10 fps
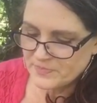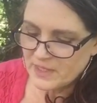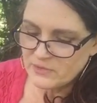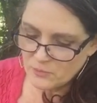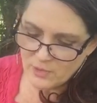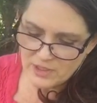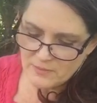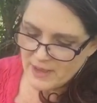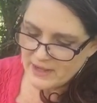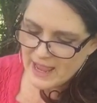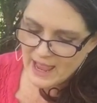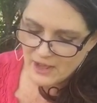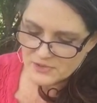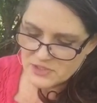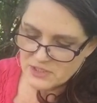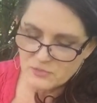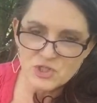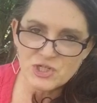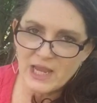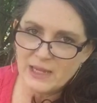and the one about a house that was
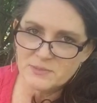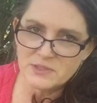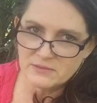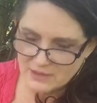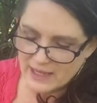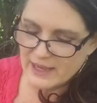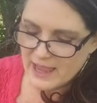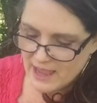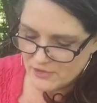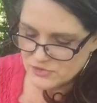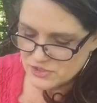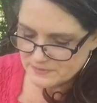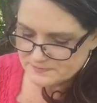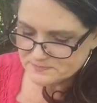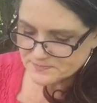shaped like a house.